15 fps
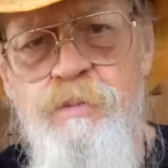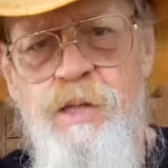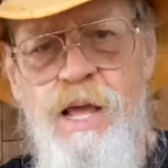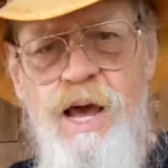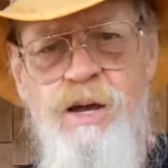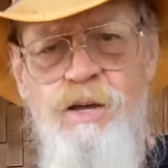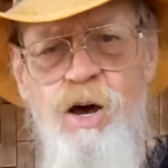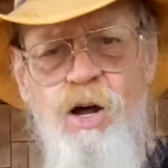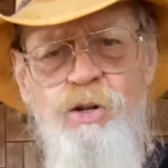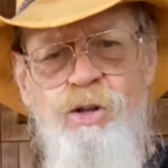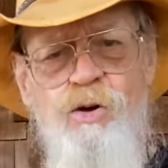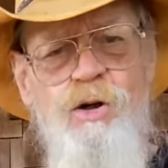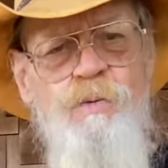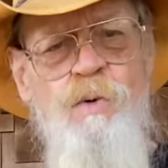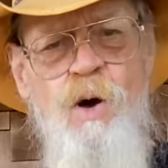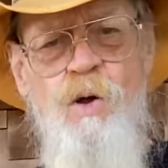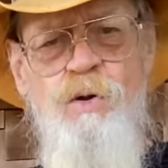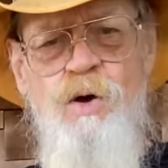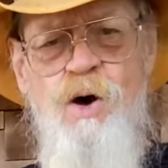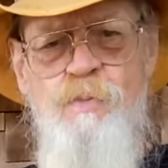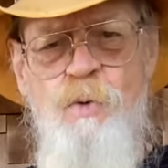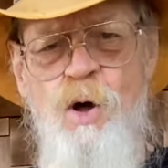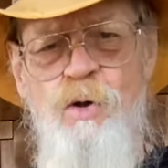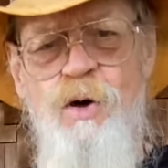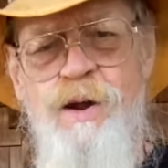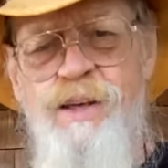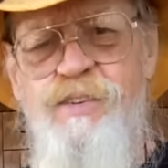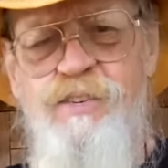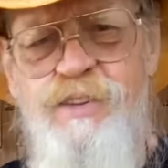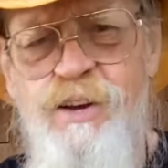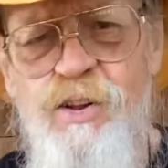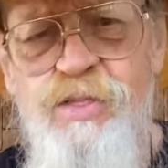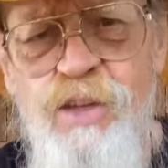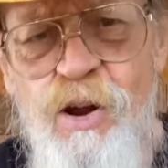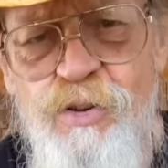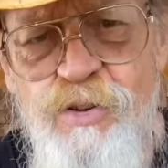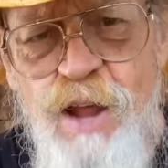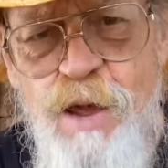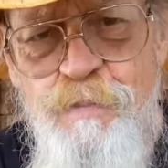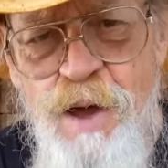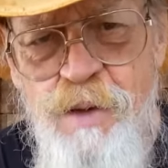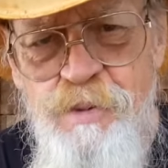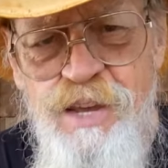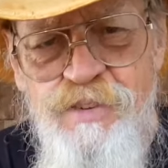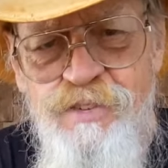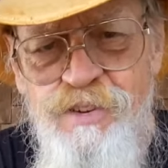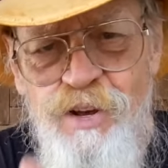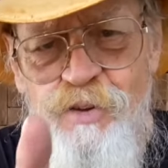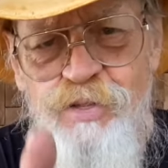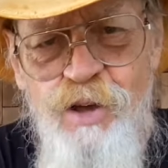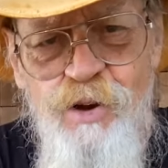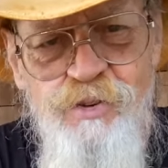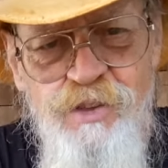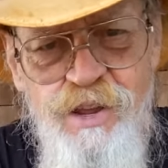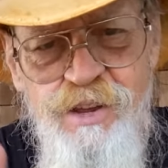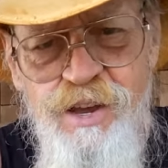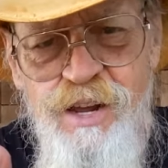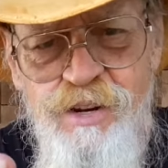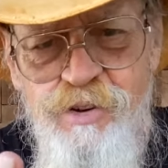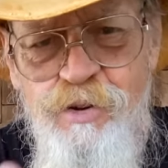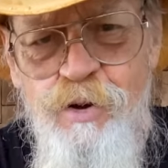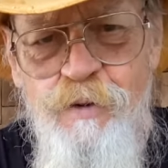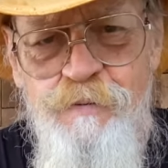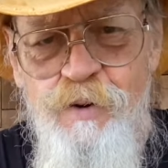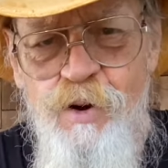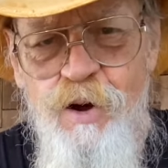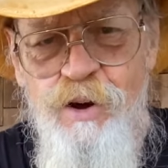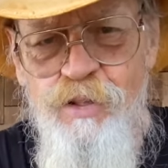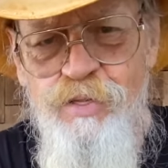How y'all doing? Hold on. It's still Thursday, baby. It's still Thursday. You're getting two for on a